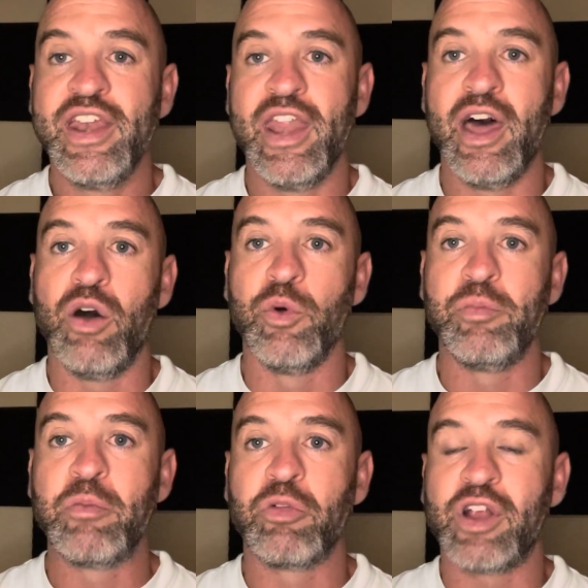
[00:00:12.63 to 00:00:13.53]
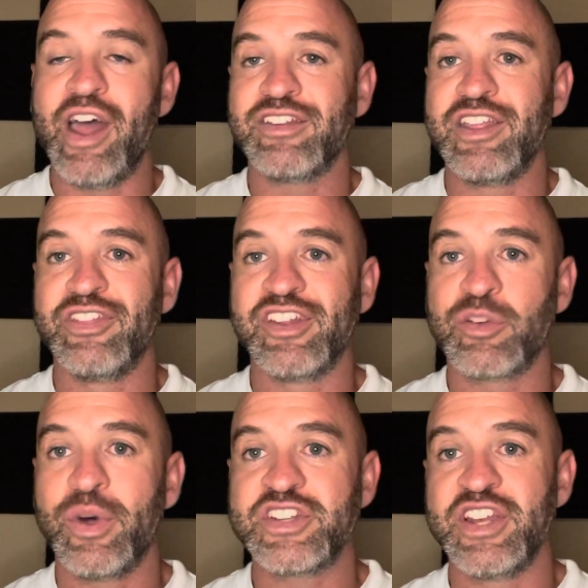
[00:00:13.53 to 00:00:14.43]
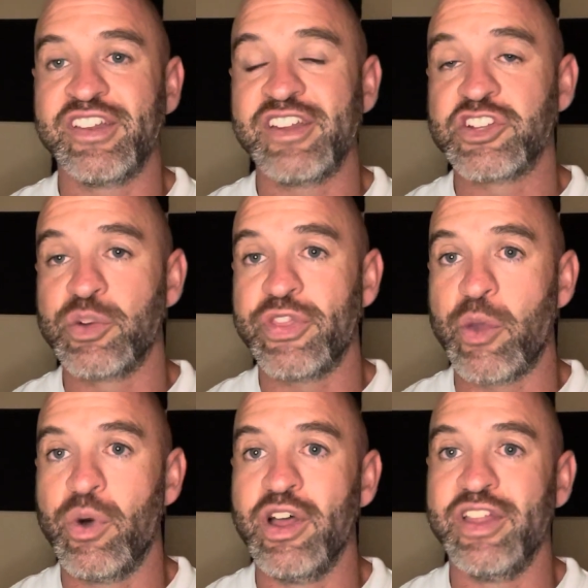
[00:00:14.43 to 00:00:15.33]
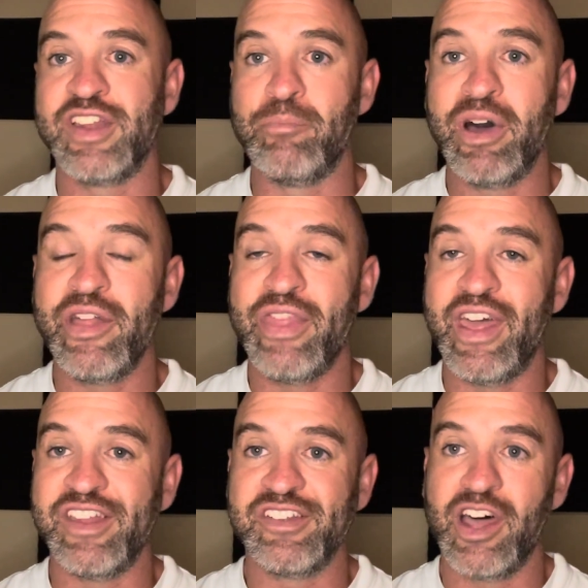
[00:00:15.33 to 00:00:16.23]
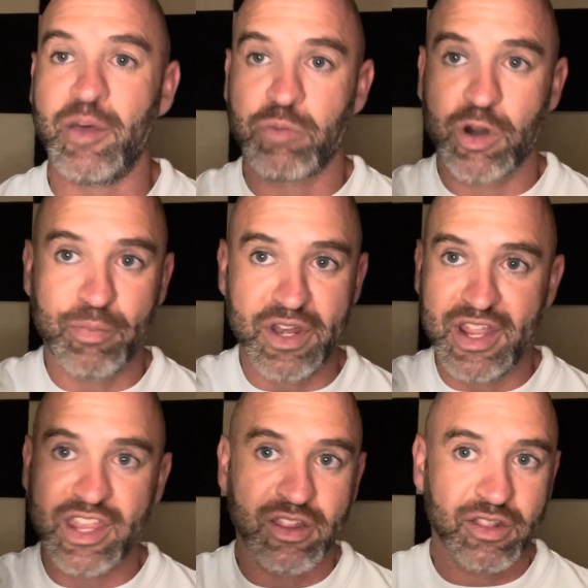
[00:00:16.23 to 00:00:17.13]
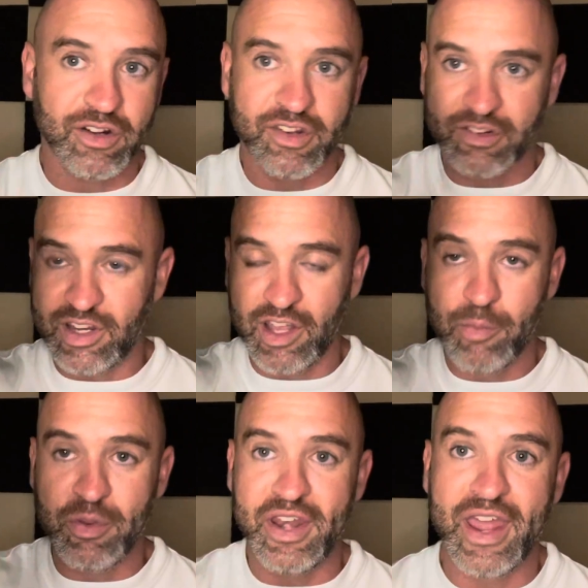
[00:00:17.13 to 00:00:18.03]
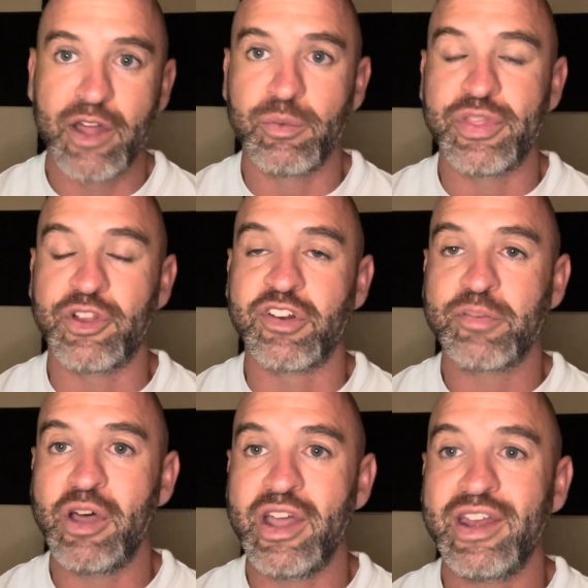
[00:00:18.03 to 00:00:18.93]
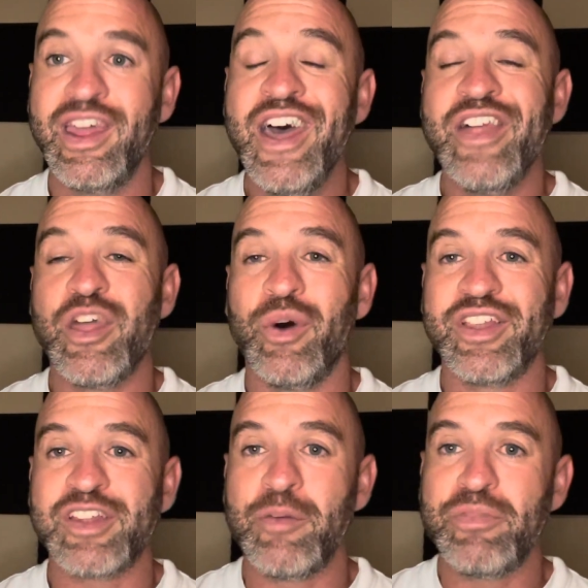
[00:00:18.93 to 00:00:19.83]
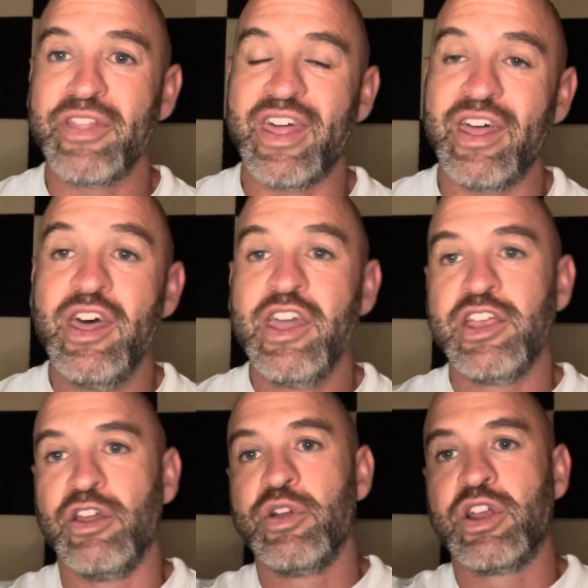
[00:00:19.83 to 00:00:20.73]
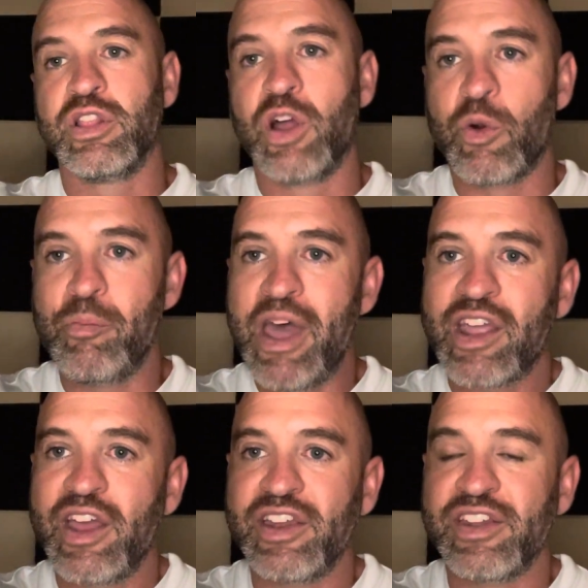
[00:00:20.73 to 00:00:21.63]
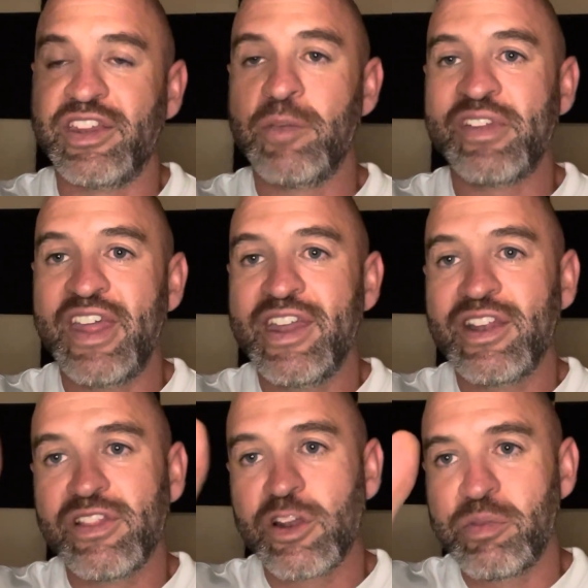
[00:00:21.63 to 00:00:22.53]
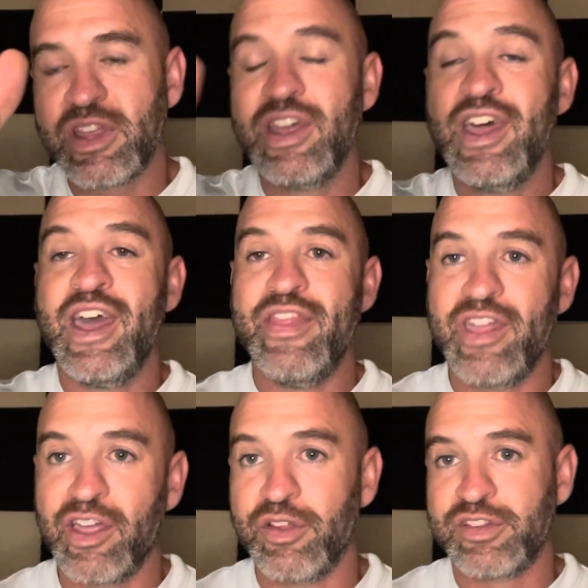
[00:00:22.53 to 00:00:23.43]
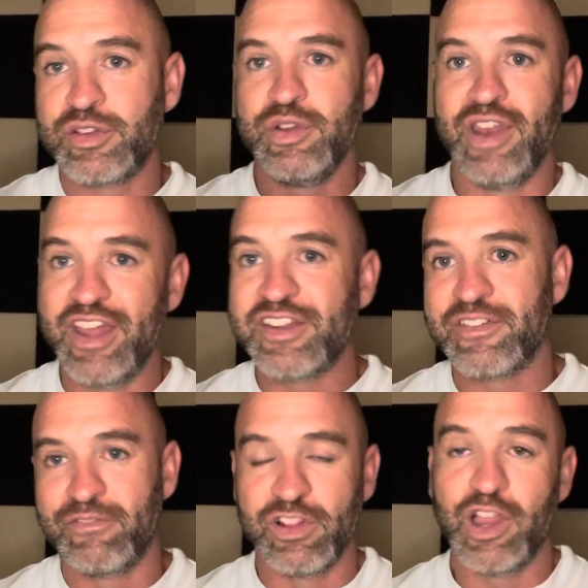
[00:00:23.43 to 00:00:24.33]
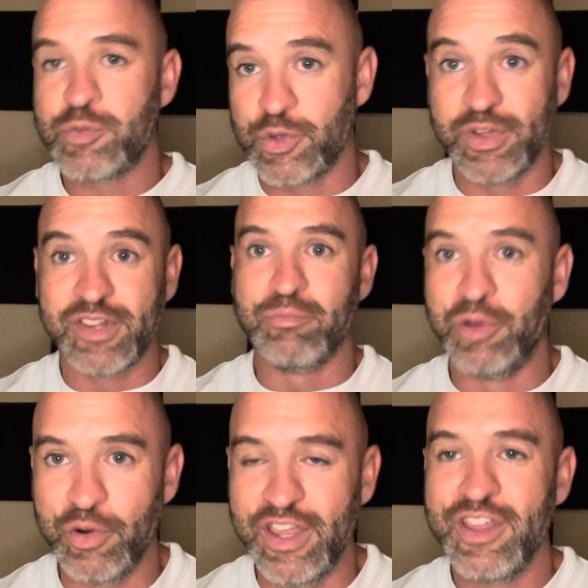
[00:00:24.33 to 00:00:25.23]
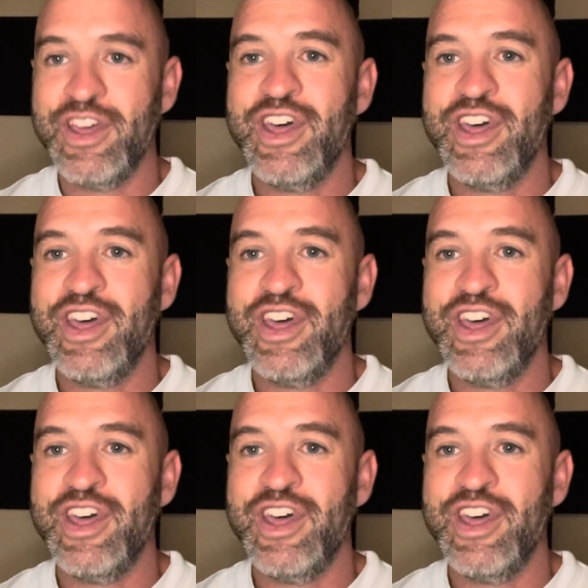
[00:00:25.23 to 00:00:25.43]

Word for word: Now, when people are asking this question, essentially what they want is a butt that is not perpendicular, straight up and down with your spine. They want something that, you know, your lower back kind of dips in a little bit and then goes to a nice voluptuous booty